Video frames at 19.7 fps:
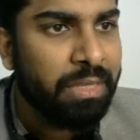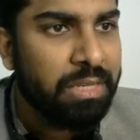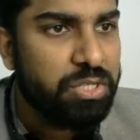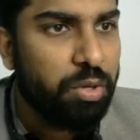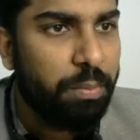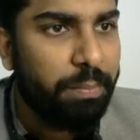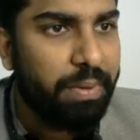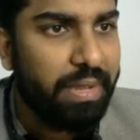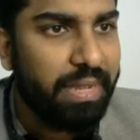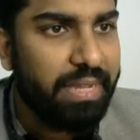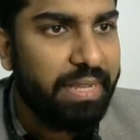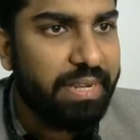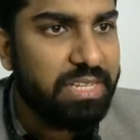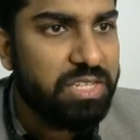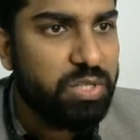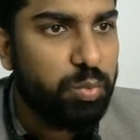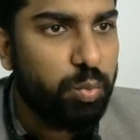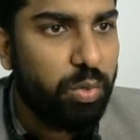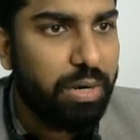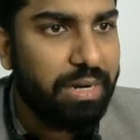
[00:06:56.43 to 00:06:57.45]
So
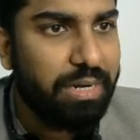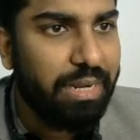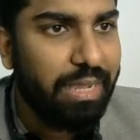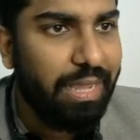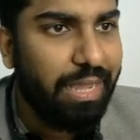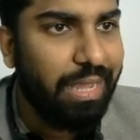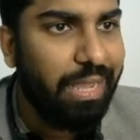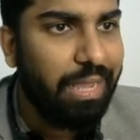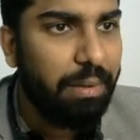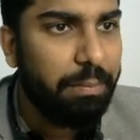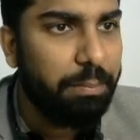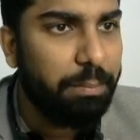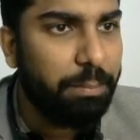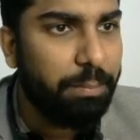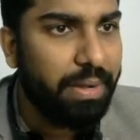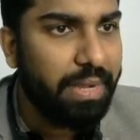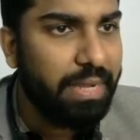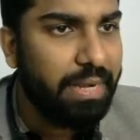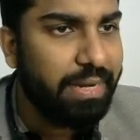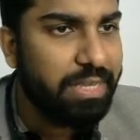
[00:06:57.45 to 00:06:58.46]
minus 1, A,
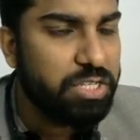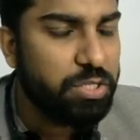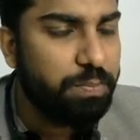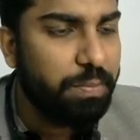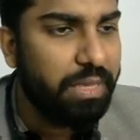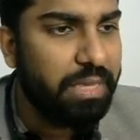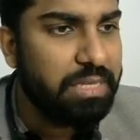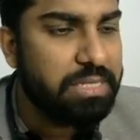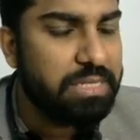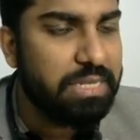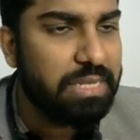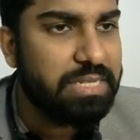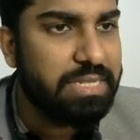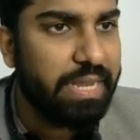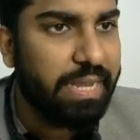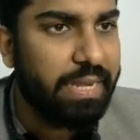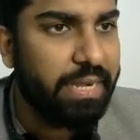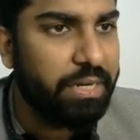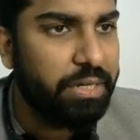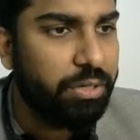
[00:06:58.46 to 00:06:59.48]
minus B is the
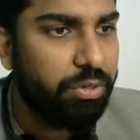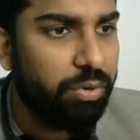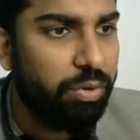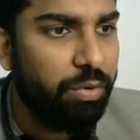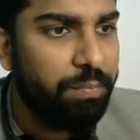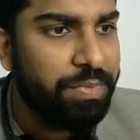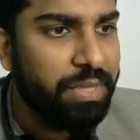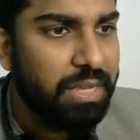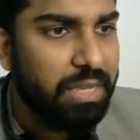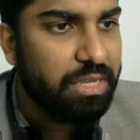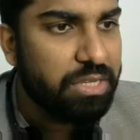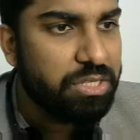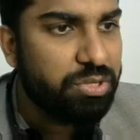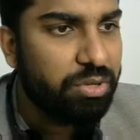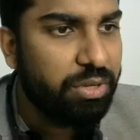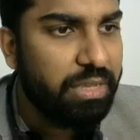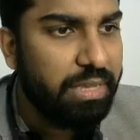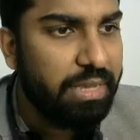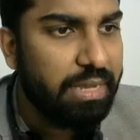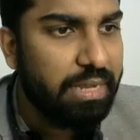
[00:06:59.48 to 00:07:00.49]
second row.
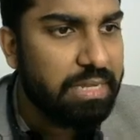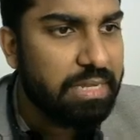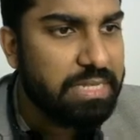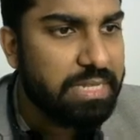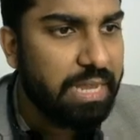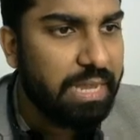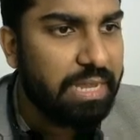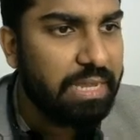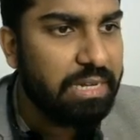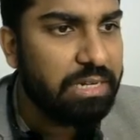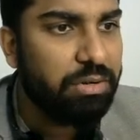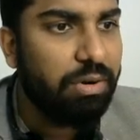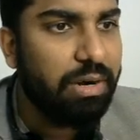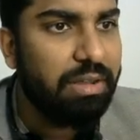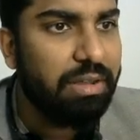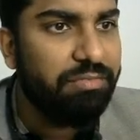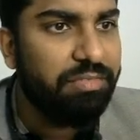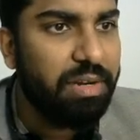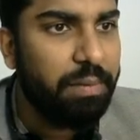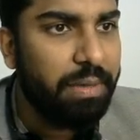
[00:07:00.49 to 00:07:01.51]
So here second
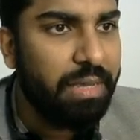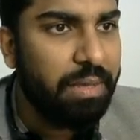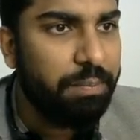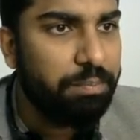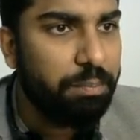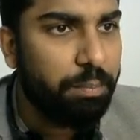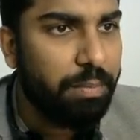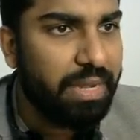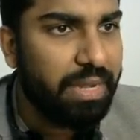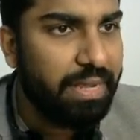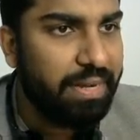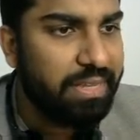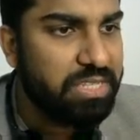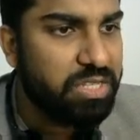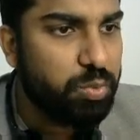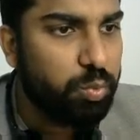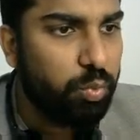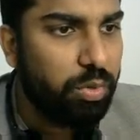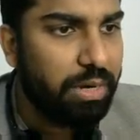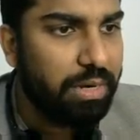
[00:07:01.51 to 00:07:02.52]
column will be
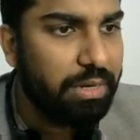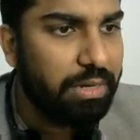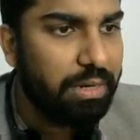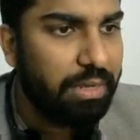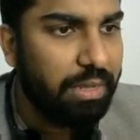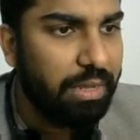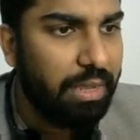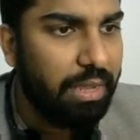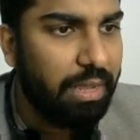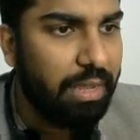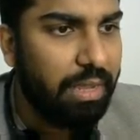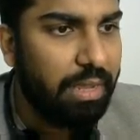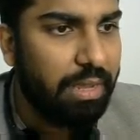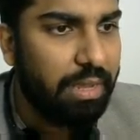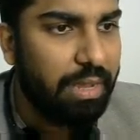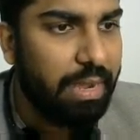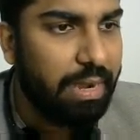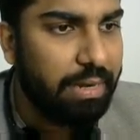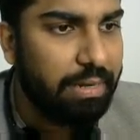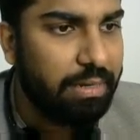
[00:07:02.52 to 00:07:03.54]
minus 1, A
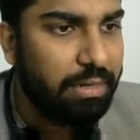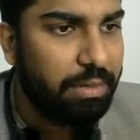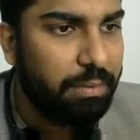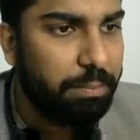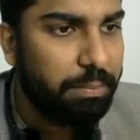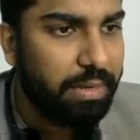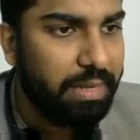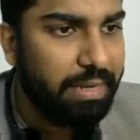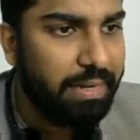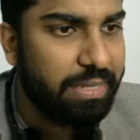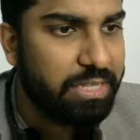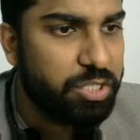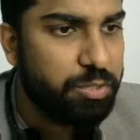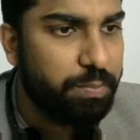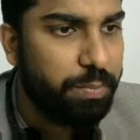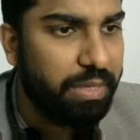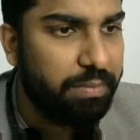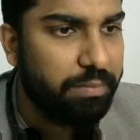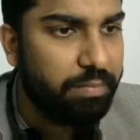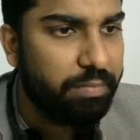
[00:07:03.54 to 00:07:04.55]
and minus
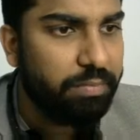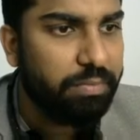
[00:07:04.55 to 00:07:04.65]
B.